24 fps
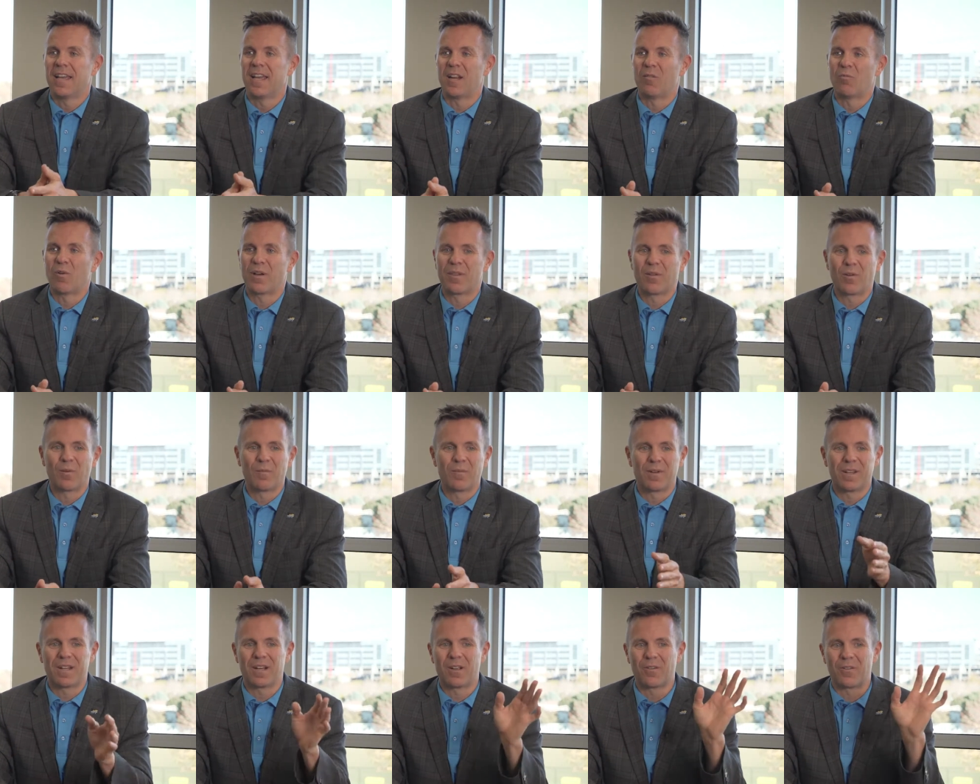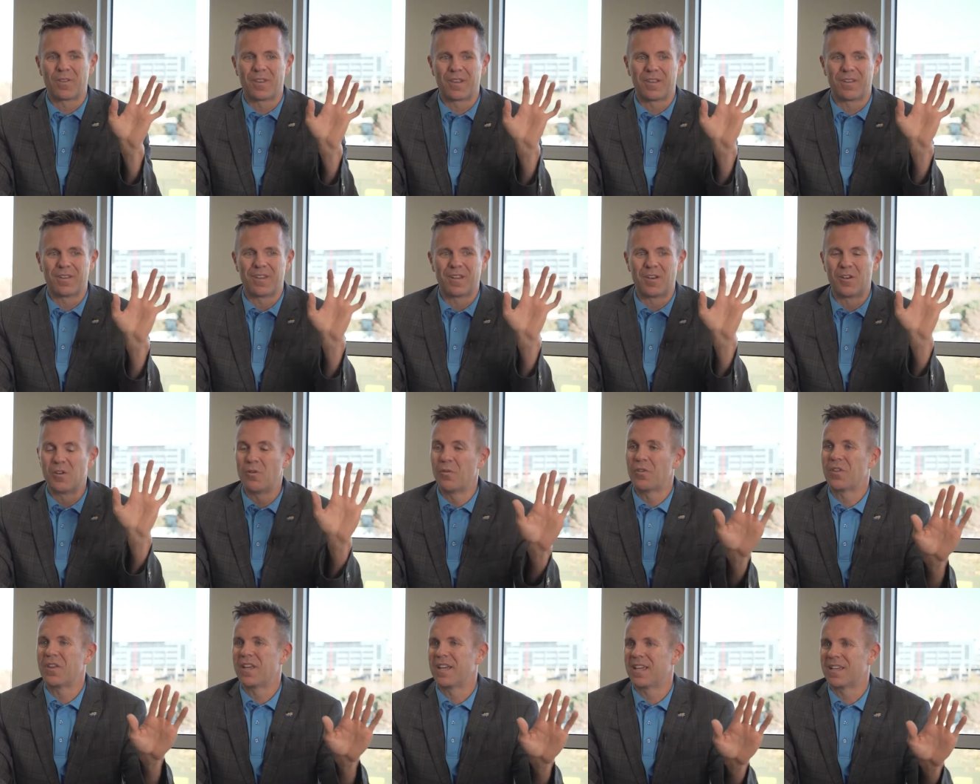And whether the
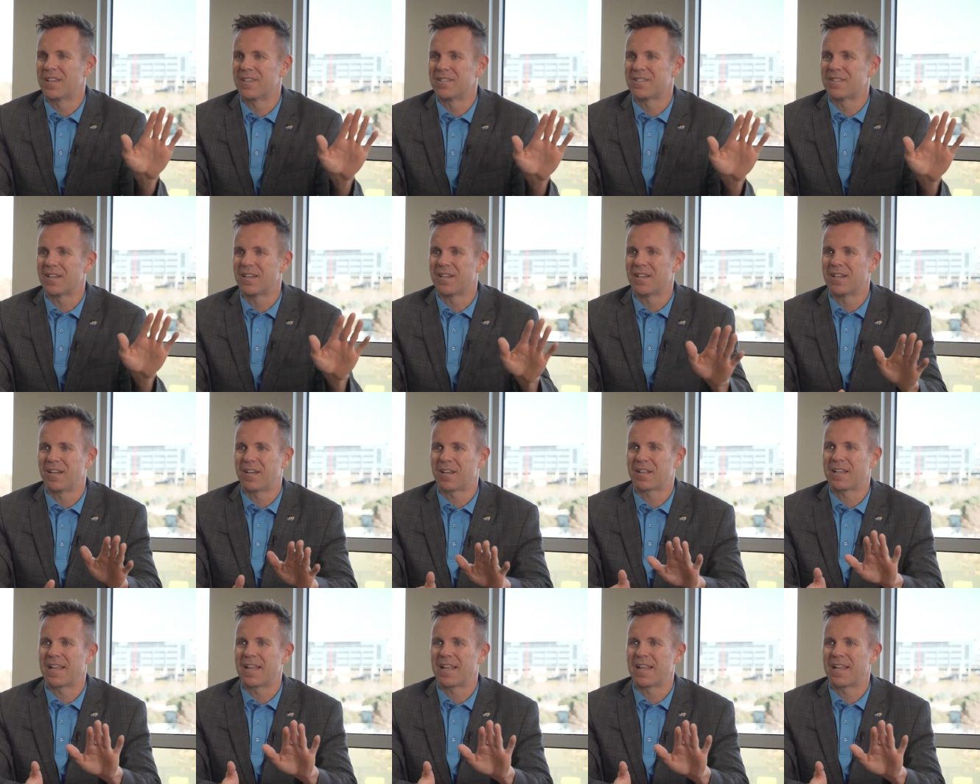new thing is a